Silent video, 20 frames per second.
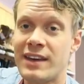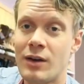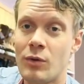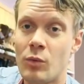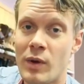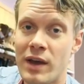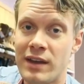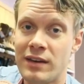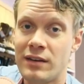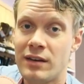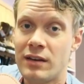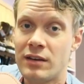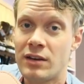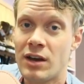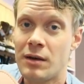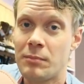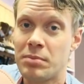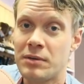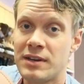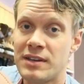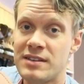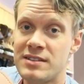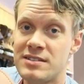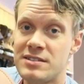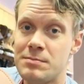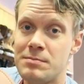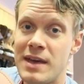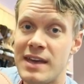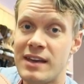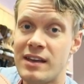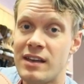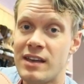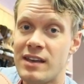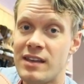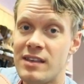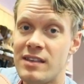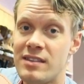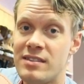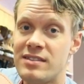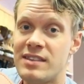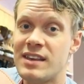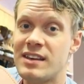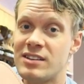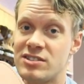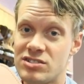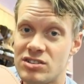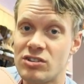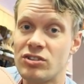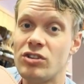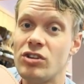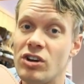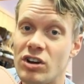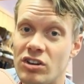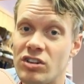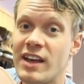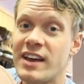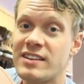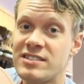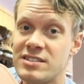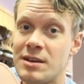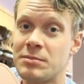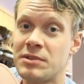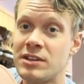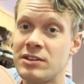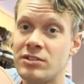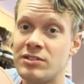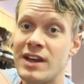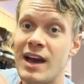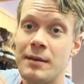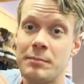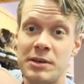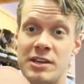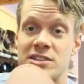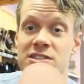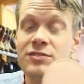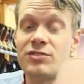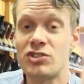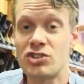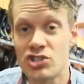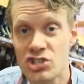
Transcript: offer boots under one hundred dollars and they always disappoint.